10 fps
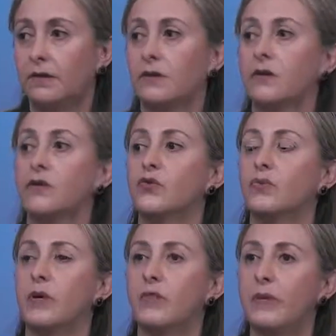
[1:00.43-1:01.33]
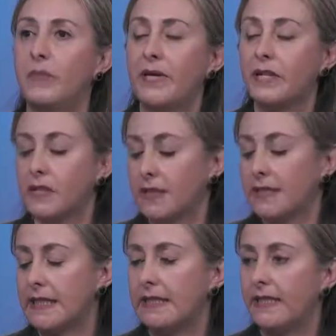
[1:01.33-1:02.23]
Okay. Because remember, patients
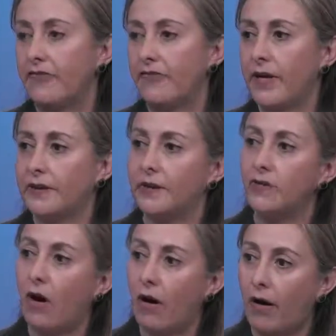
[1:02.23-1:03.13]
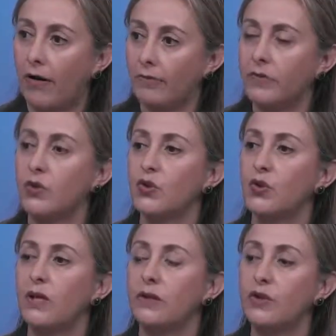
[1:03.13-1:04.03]
in the affected arm, usually